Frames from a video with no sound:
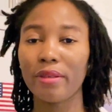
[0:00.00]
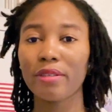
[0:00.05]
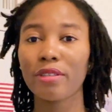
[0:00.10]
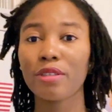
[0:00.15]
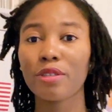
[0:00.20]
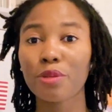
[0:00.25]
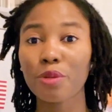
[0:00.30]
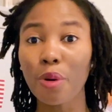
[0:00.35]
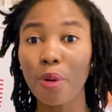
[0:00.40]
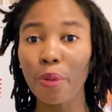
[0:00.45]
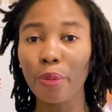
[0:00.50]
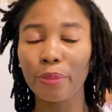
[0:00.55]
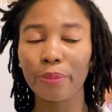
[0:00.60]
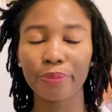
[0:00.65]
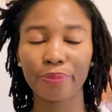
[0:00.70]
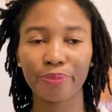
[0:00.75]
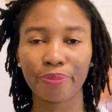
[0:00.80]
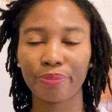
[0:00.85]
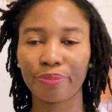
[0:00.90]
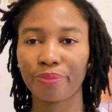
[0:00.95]
So
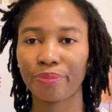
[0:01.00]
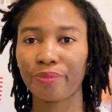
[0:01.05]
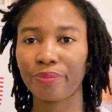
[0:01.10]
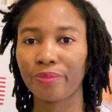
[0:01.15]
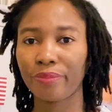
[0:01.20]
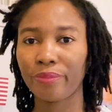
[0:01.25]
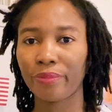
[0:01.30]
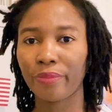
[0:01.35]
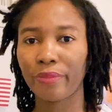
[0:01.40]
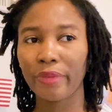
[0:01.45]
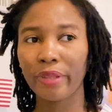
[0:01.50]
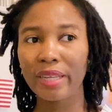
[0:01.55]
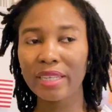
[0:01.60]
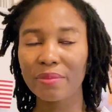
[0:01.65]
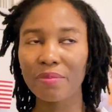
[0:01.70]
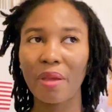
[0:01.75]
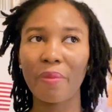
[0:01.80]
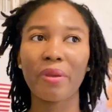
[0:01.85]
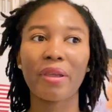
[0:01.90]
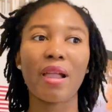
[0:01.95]
this
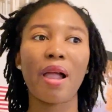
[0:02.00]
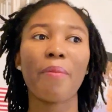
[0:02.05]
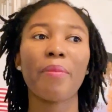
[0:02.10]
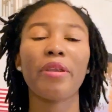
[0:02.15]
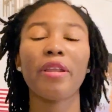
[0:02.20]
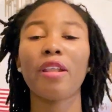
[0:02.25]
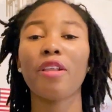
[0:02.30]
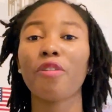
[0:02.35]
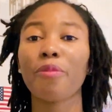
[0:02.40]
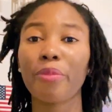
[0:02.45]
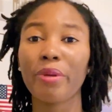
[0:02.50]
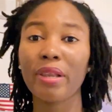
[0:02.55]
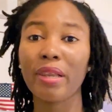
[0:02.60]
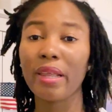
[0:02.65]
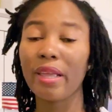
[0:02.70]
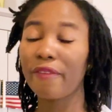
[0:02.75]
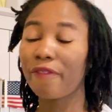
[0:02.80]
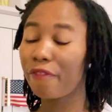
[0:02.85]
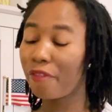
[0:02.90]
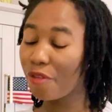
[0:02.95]
might be coming a little bit
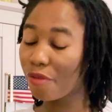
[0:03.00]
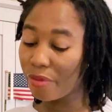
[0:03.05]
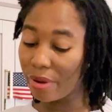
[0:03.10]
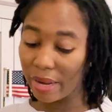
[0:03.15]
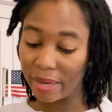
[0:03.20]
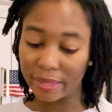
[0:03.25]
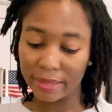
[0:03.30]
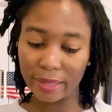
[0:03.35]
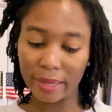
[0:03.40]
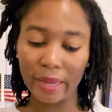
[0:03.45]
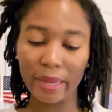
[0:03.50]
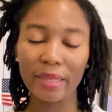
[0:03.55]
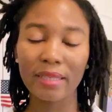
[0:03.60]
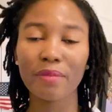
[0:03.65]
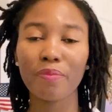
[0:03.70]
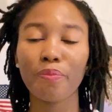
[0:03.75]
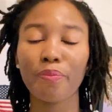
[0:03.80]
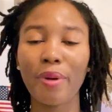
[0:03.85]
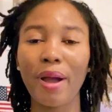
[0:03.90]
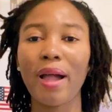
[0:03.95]
late, few days late,
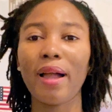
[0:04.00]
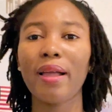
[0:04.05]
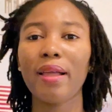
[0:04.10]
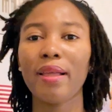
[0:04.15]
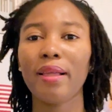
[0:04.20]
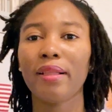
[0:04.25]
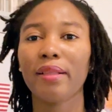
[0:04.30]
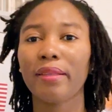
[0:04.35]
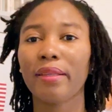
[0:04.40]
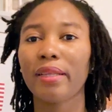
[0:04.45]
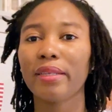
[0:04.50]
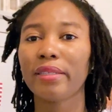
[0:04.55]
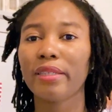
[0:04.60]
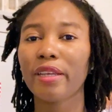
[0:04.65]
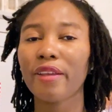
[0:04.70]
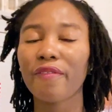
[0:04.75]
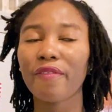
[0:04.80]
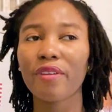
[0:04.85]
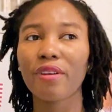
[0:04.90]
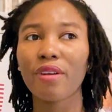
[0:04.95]
but the
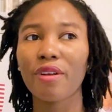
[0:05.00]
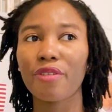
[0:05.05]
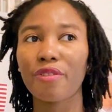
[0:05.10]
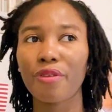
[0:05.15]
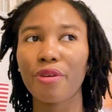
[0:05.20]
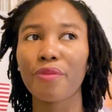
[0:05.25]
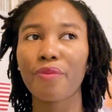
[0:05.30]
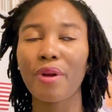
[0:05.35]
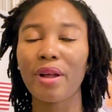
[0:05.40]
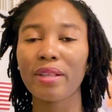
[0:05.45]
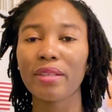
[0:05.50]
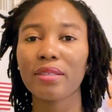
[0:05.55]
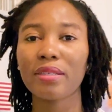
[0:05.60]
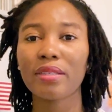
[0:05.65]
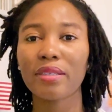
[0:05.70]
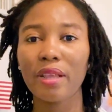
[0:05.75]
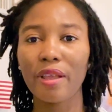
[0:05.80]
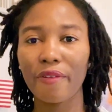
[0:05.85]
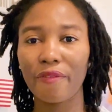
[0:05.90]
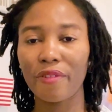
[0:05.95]
DV lottery runs
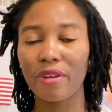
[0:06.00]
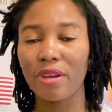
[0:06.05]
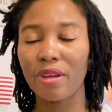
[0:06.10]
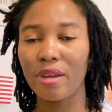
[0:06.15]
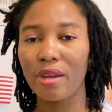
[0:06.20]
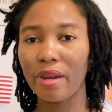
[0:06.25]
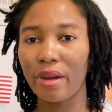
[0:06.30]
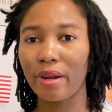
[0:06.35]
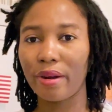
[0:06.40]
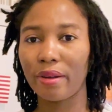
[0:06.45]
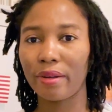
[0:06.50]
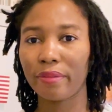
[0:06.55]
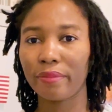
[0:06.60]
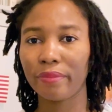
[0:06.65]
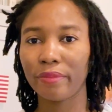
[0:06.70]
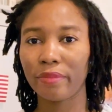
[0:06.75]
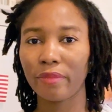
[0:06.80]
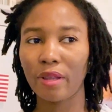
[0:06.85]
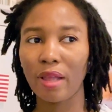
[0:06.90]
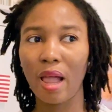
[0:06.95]
every year.
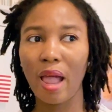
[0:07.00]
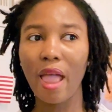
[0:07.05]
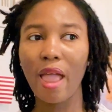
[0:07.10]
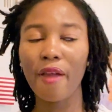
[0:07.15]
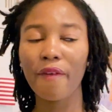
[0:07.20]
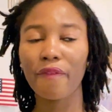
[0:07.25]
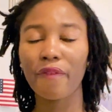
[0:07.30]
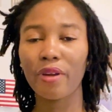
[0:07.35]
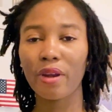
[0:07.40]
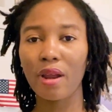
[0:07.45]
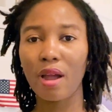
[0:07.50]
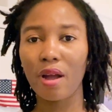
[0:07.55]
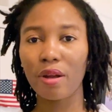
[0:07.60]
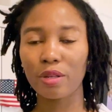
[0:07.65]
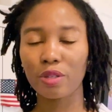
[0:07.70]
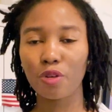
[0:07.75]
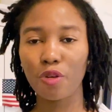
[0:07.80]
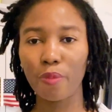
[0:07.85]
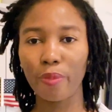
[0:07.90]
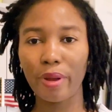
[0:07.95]
Every
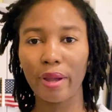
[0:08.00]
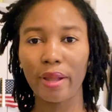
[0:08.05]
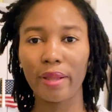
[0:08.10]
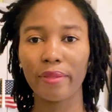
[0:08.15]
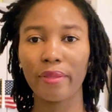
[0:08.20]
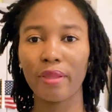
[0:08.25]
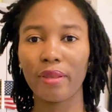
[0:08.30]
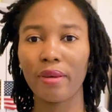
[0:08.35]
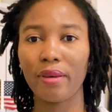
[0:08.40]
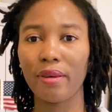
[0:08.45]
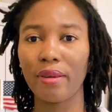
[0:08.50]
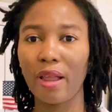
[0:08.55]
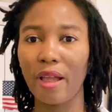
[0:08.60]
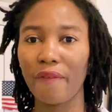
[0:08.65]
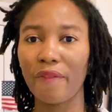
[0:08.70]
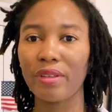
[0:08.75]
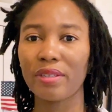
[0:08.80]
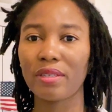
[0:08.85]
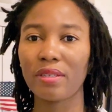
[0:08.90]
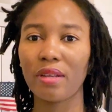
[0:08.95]
October, the
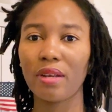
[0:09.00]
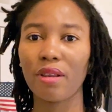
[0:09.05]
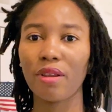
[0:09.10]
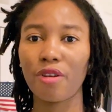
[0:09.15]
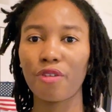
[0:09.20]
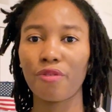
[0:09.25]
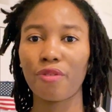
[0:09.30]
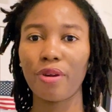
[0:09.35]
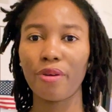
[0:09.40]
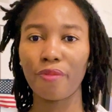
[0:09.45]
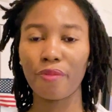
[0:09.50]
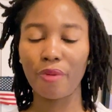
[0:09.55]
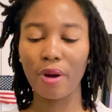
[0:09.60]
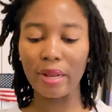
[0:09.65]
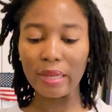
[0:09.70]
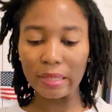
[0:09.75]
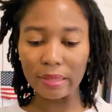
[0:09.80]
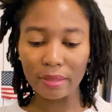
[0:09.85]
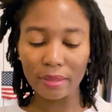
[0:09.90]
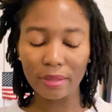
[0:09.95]
diversity lottery
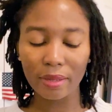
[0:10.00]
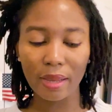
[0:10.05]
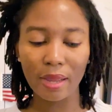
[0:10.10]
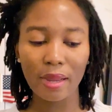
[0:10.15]
runs.